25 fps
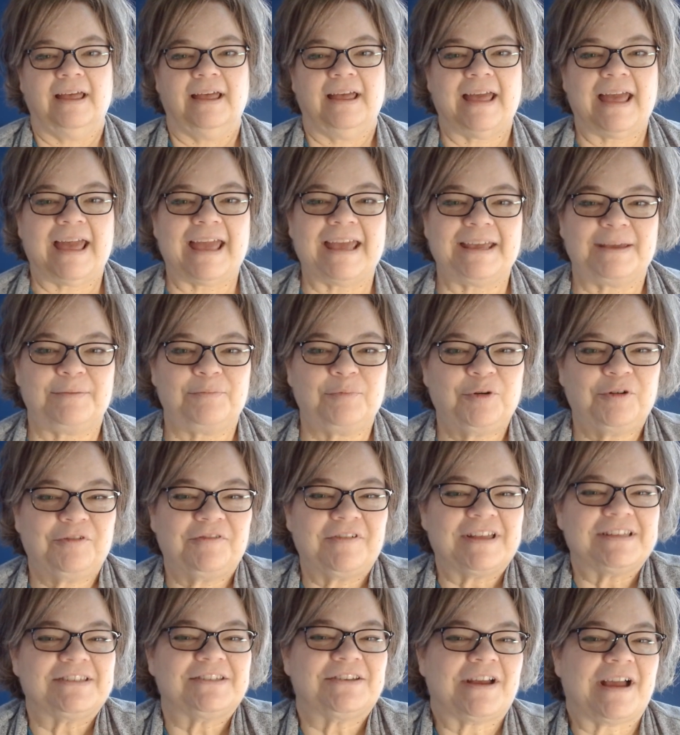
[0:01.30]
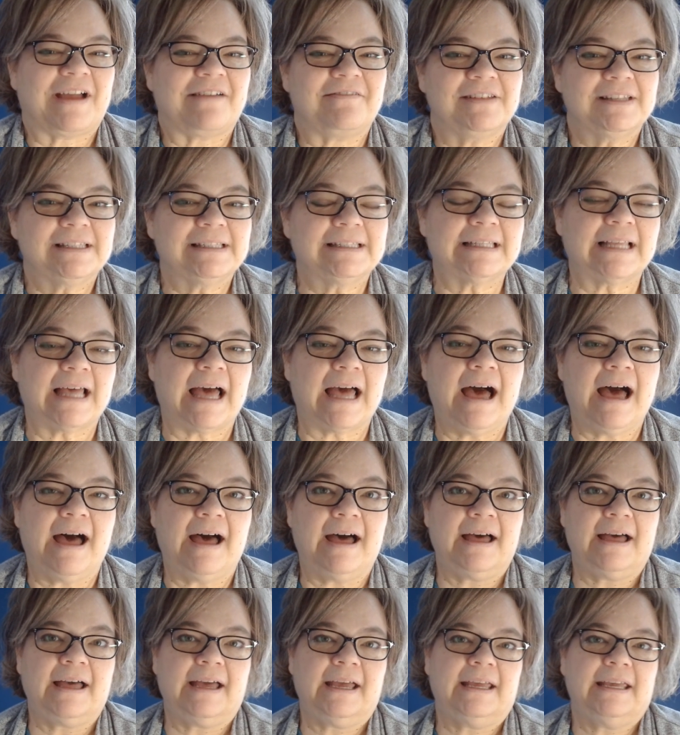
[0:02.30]
Hey, Professor Evans.
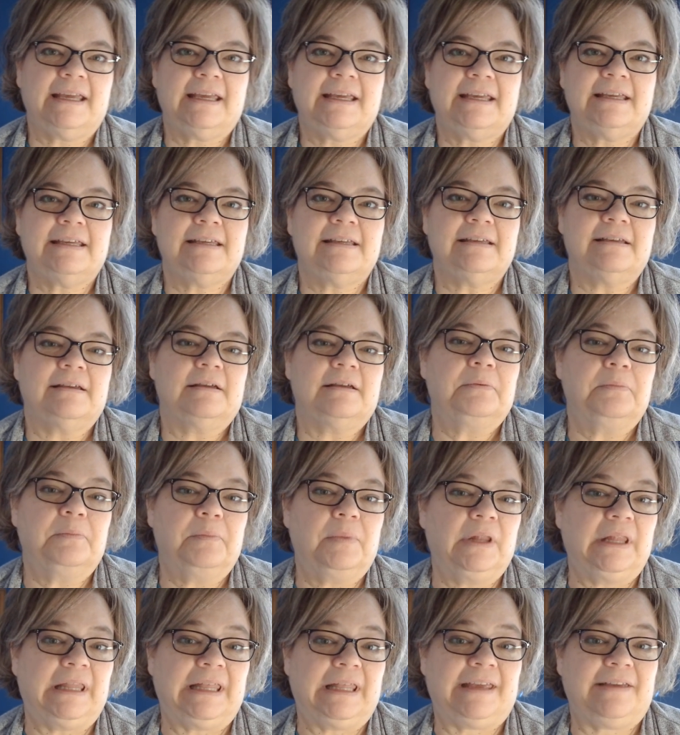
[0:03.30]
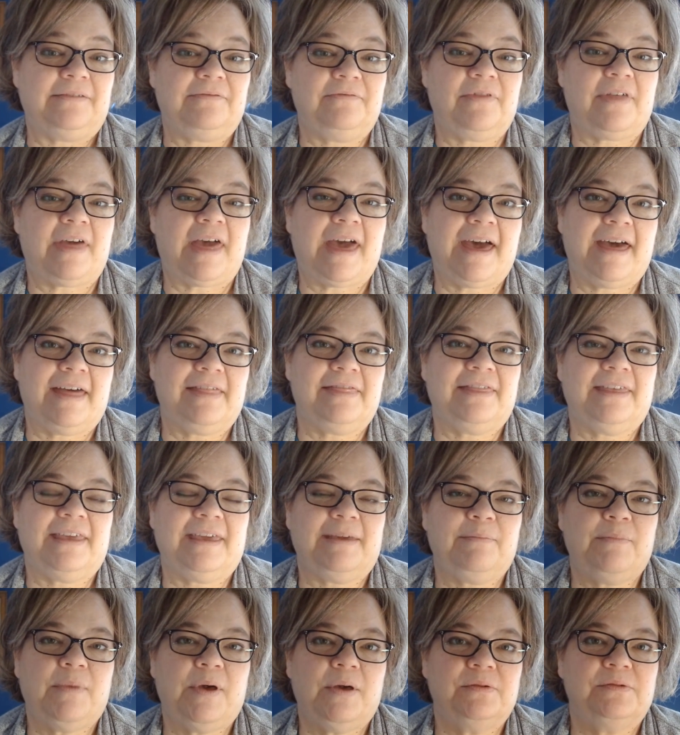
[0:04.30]
I believe that the
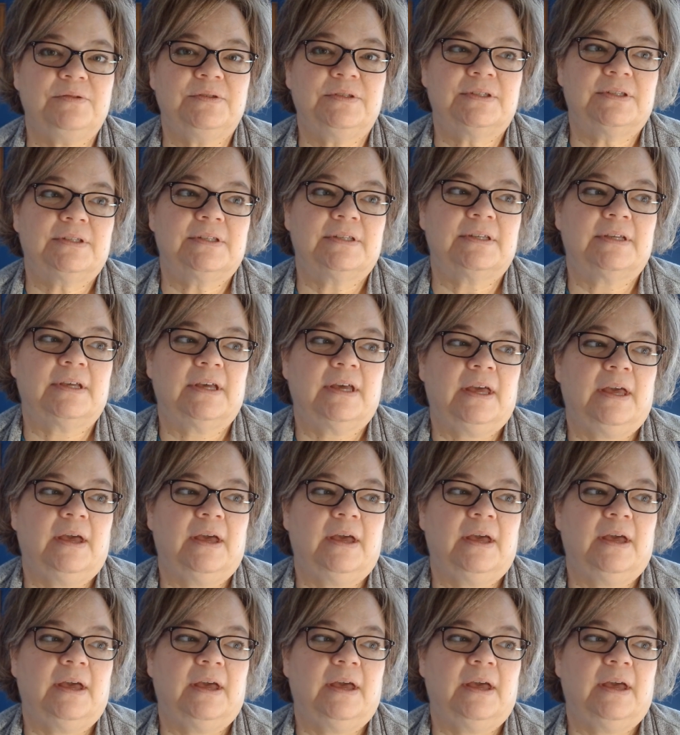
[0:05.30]
most